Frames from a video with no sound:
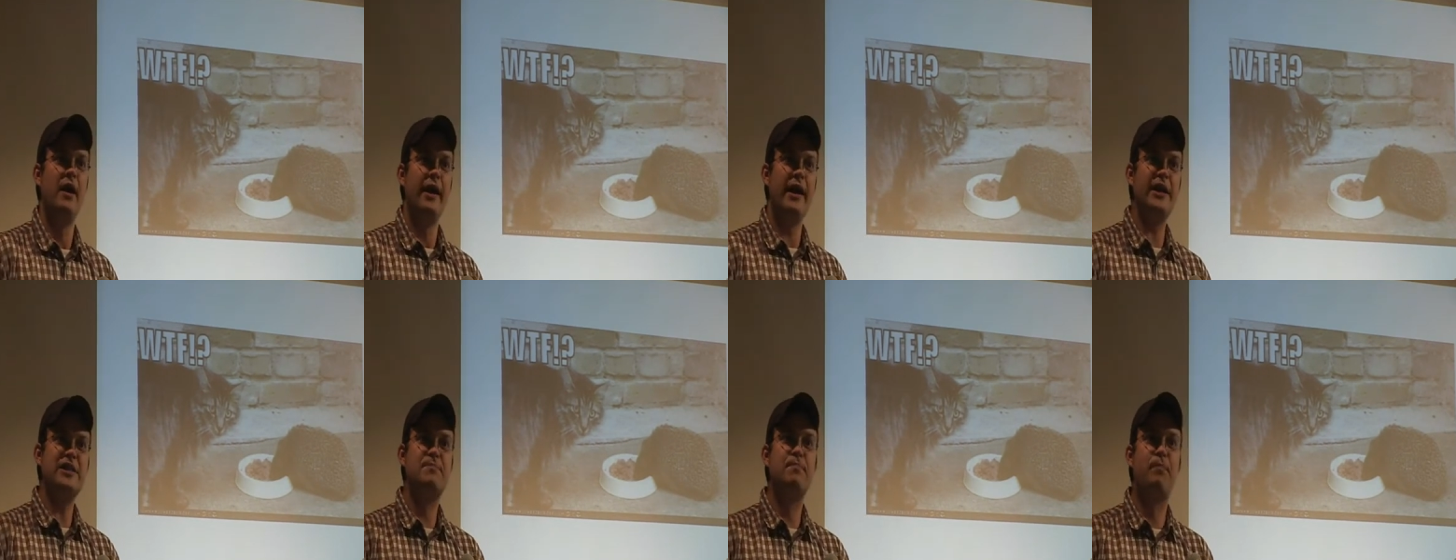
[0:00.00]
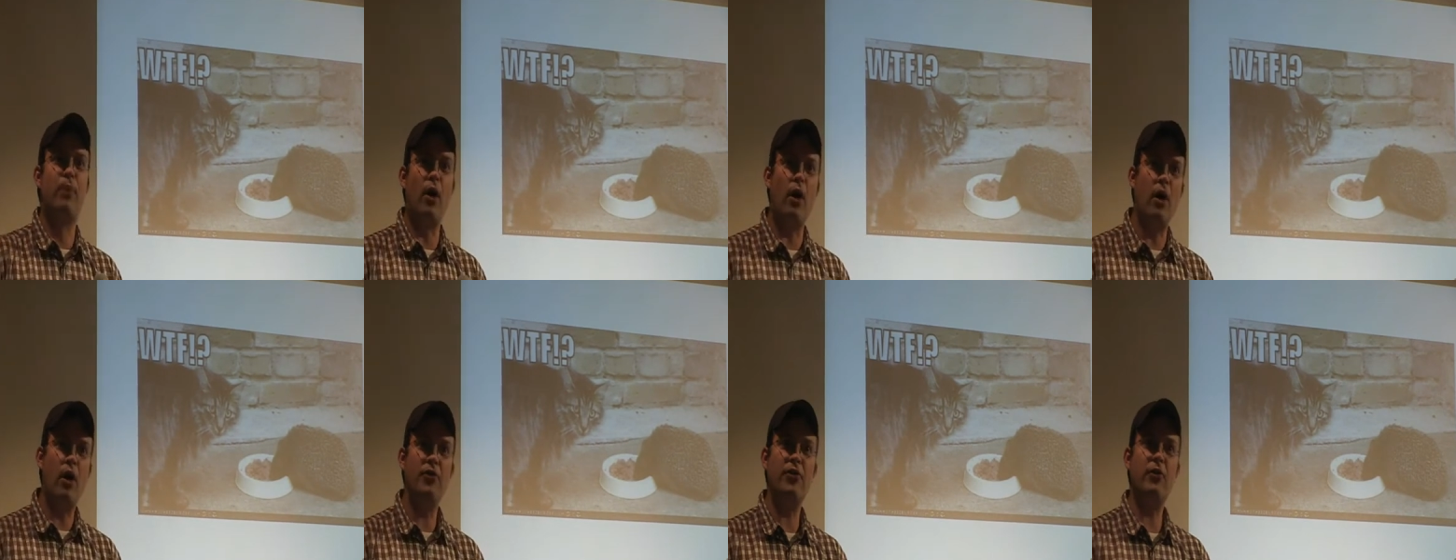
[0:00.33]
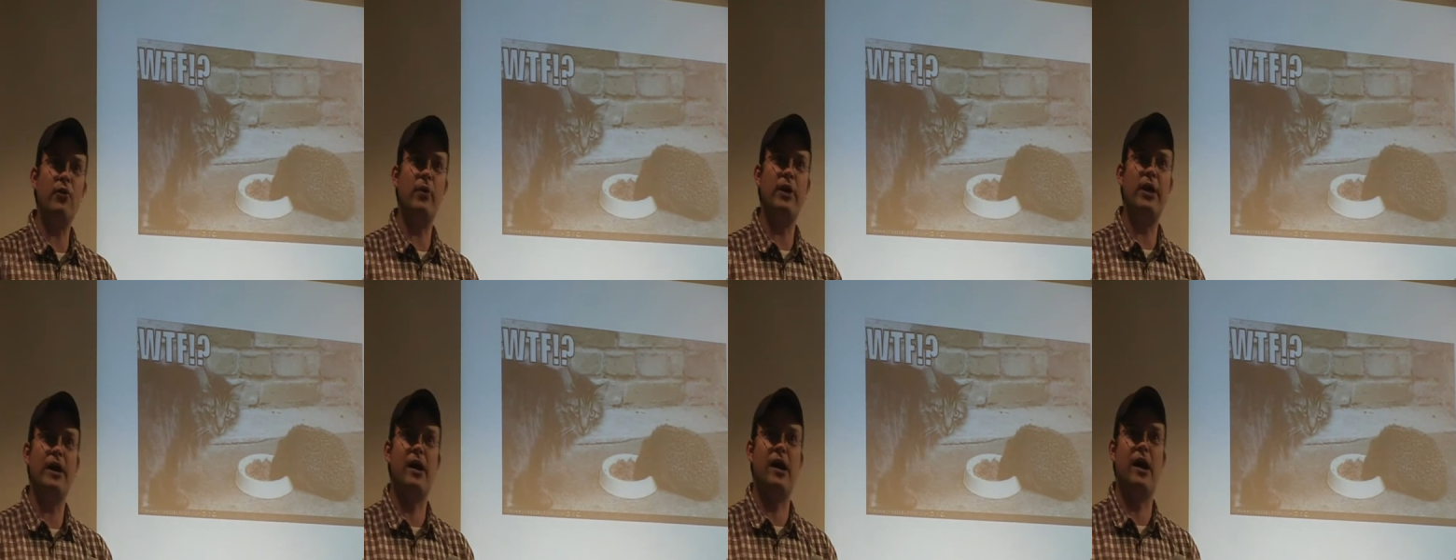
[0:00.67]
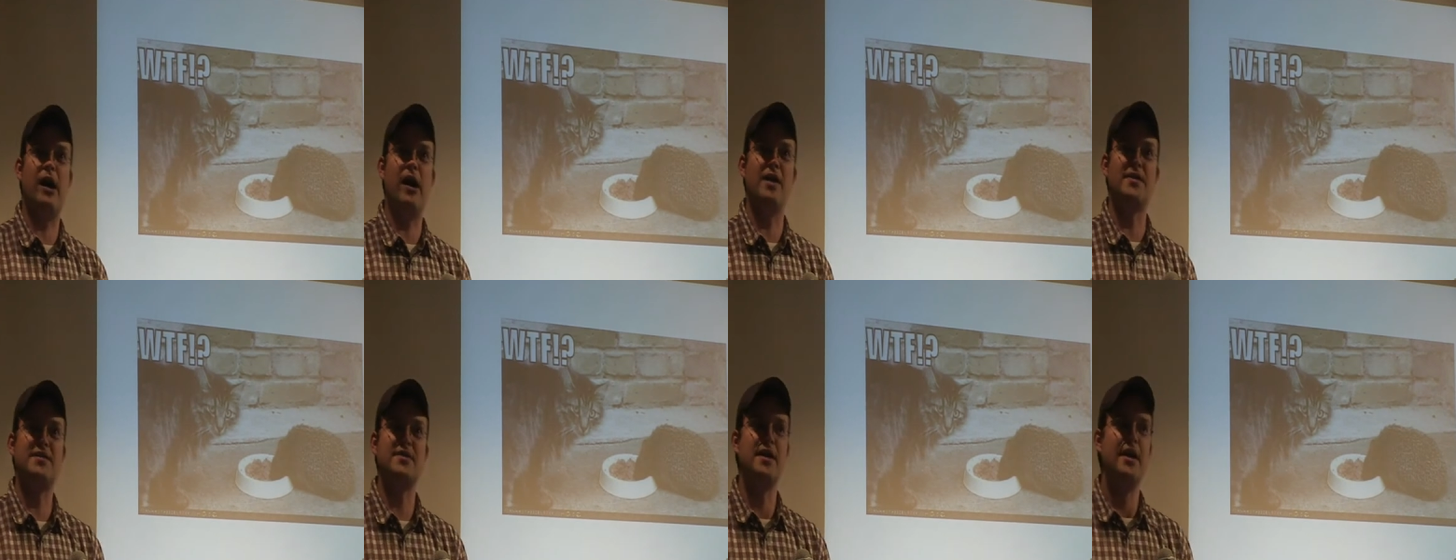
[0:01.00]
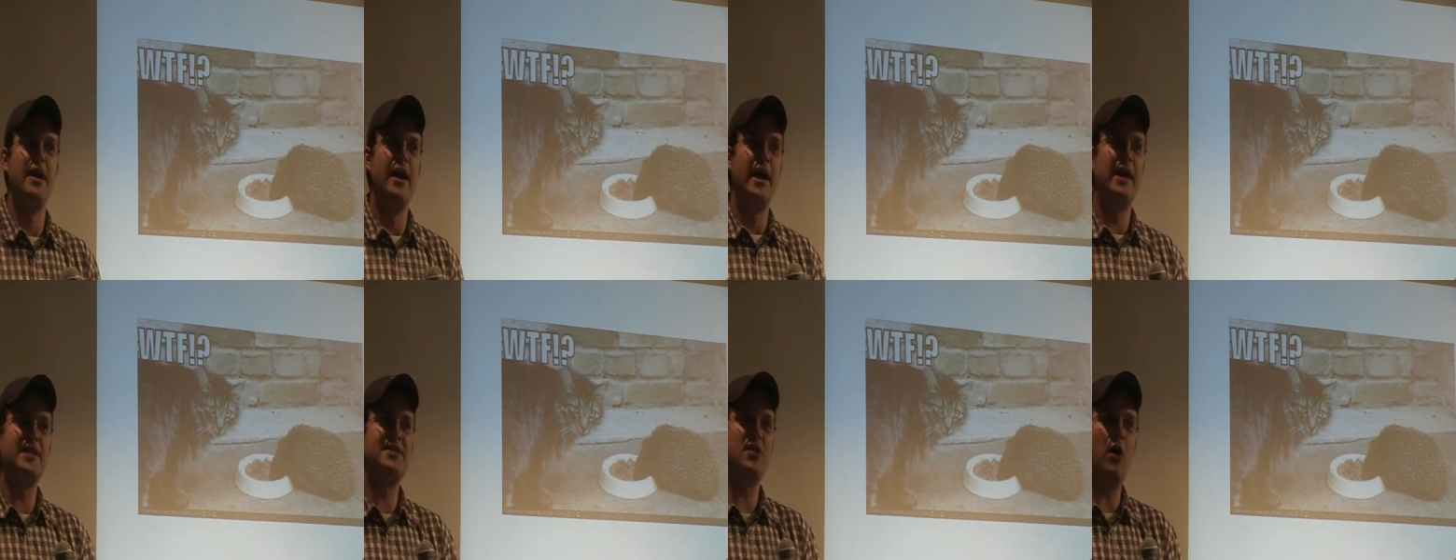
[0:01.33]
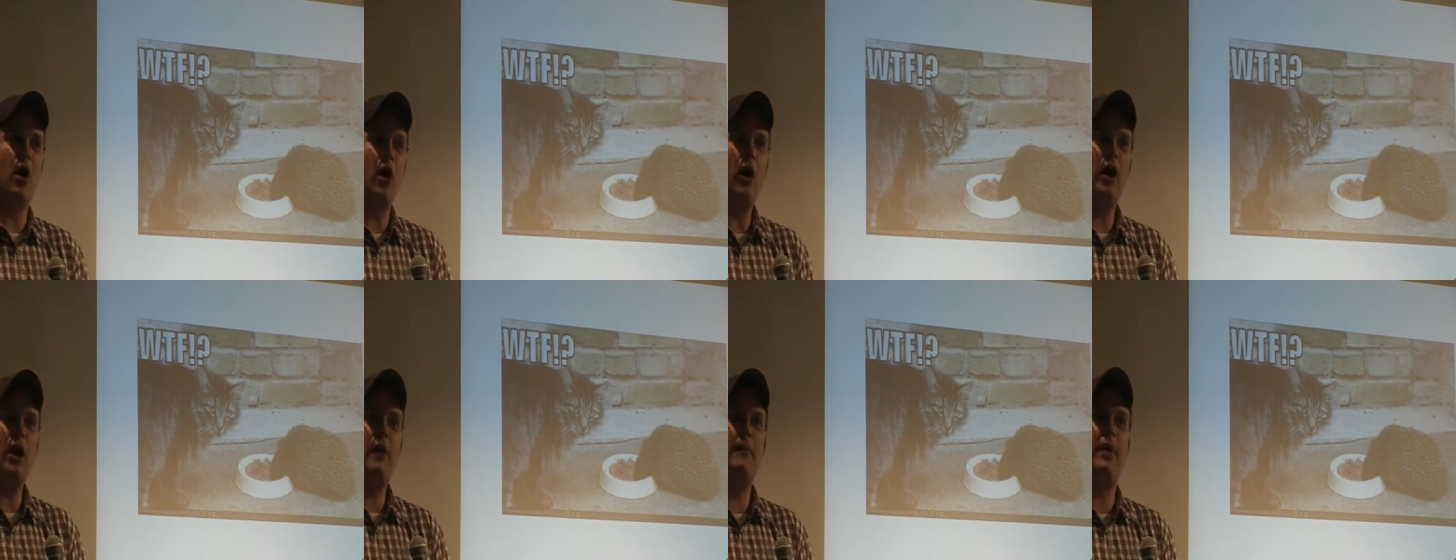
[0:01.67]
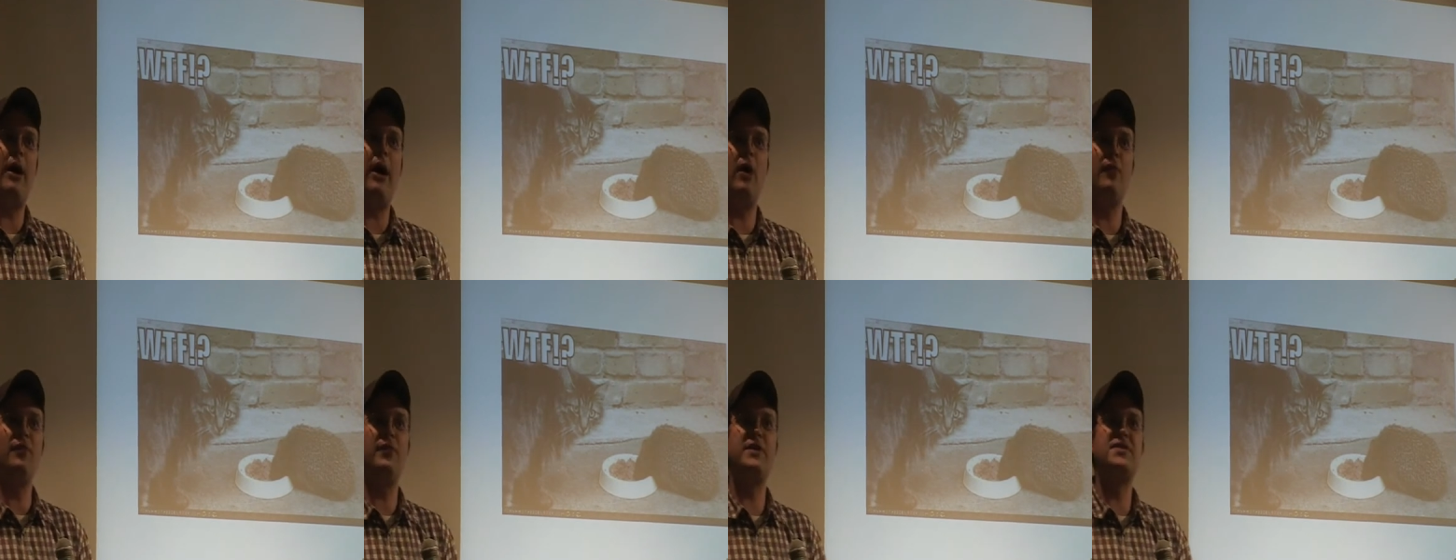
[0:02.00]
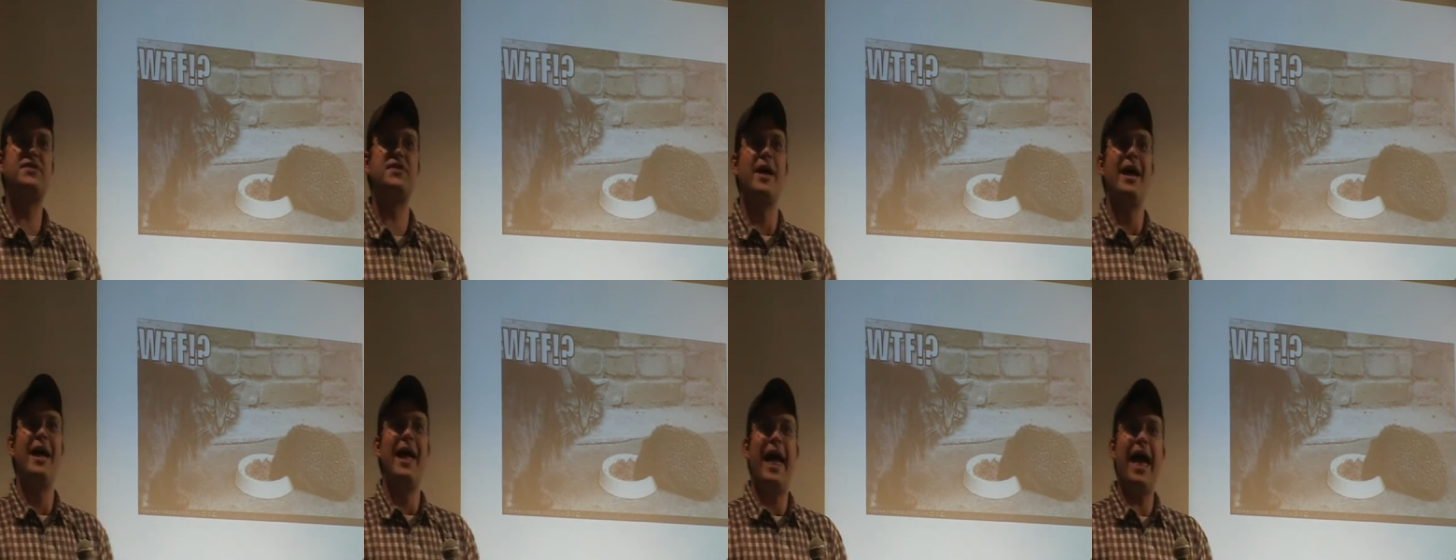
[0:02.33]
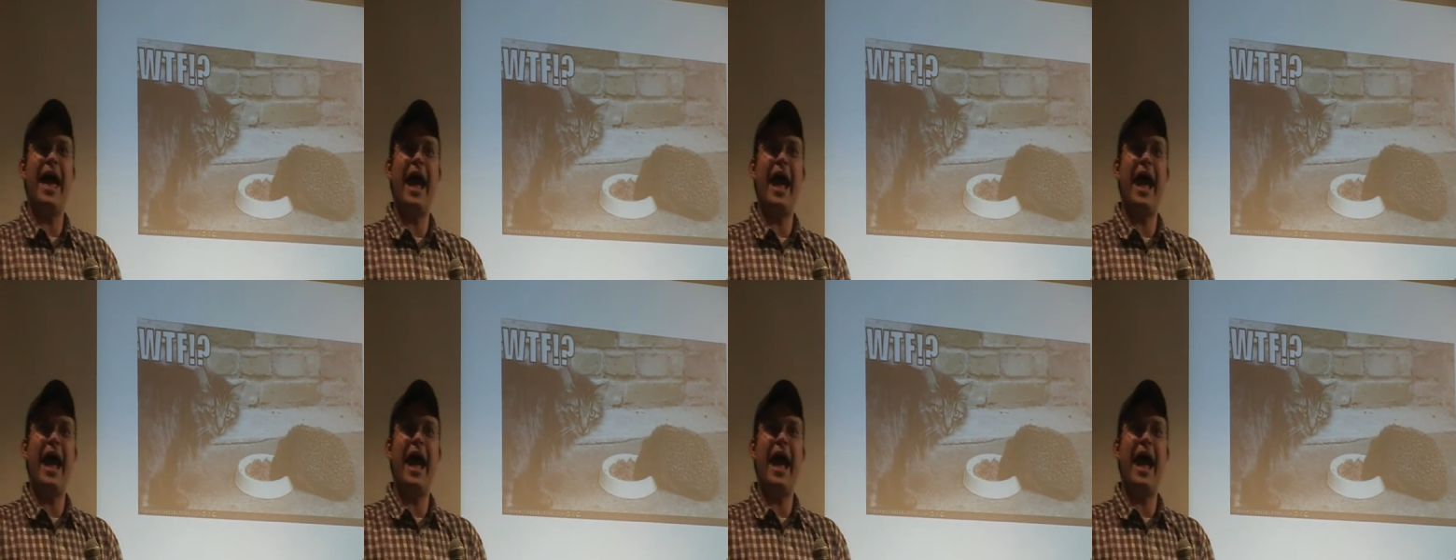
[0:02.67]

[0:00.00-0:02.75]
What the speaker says: It's bothering us. It's all about this